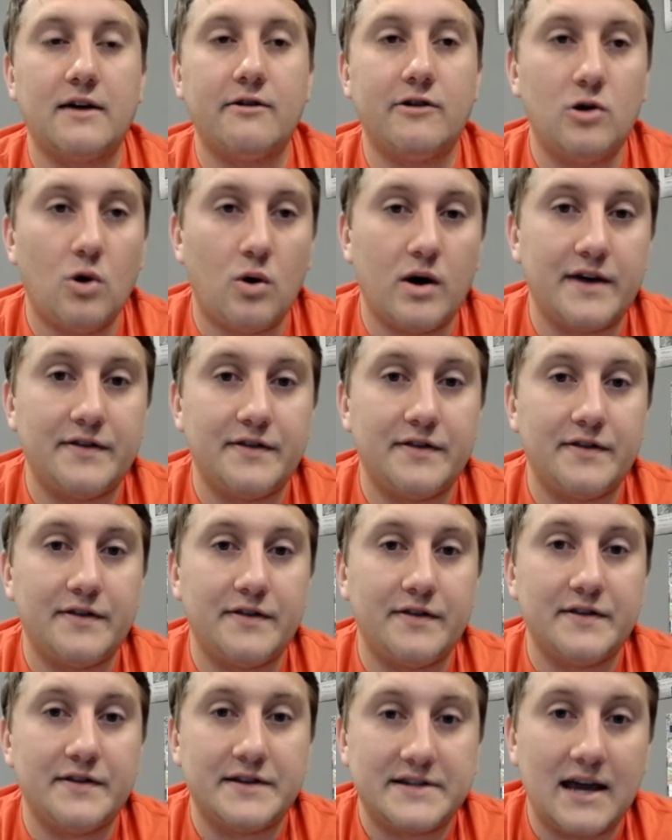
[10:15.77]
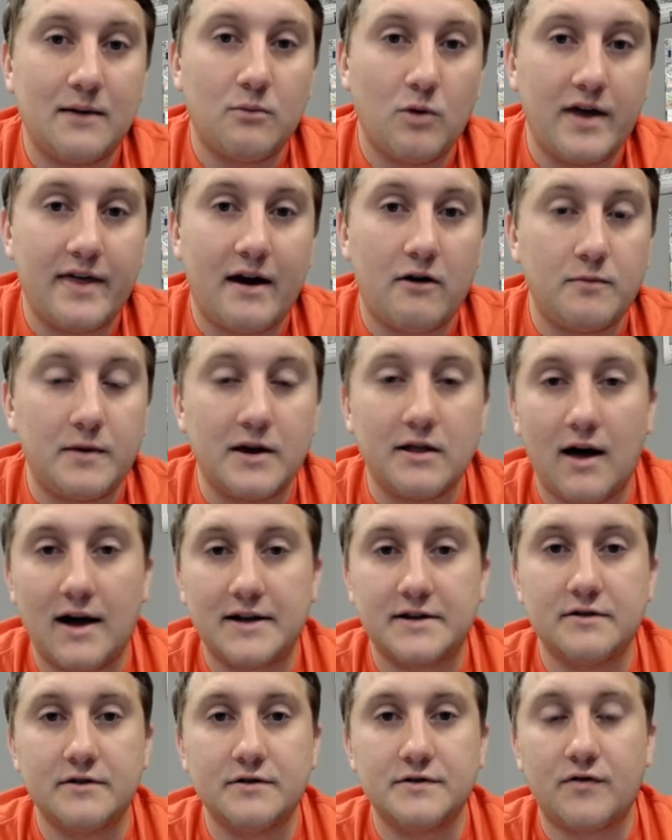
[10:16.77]
Illinois in the same way that would be a
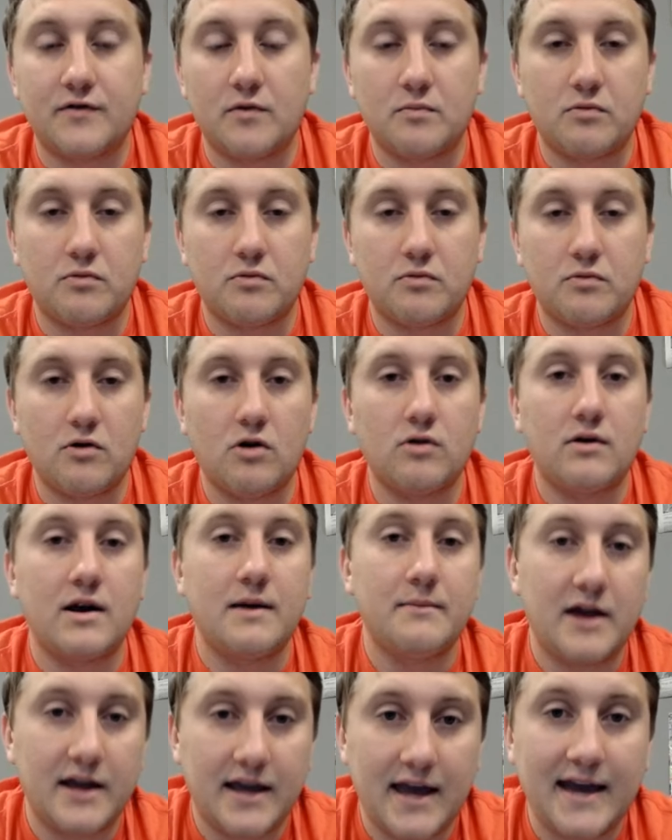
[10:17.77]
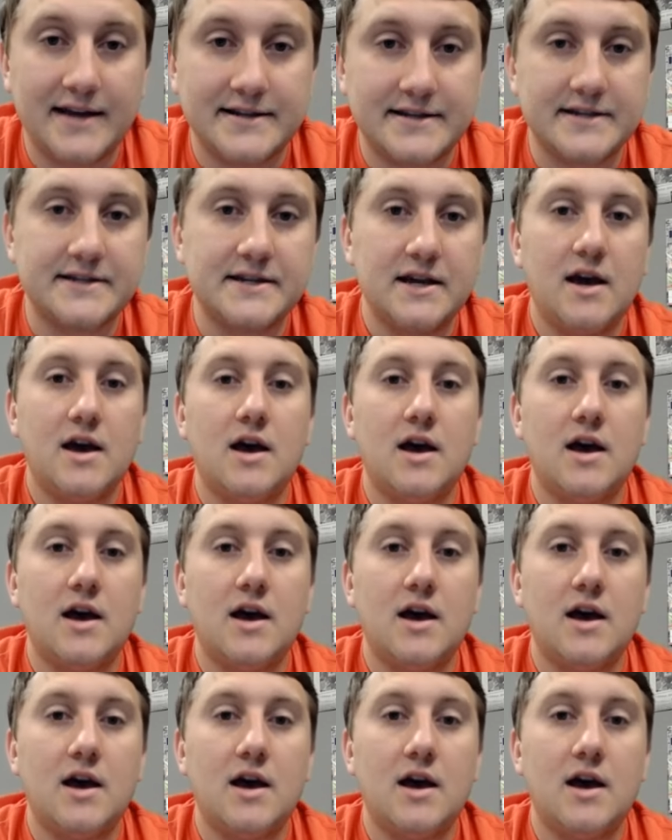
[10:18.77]
lot to lose for a program like Kansas.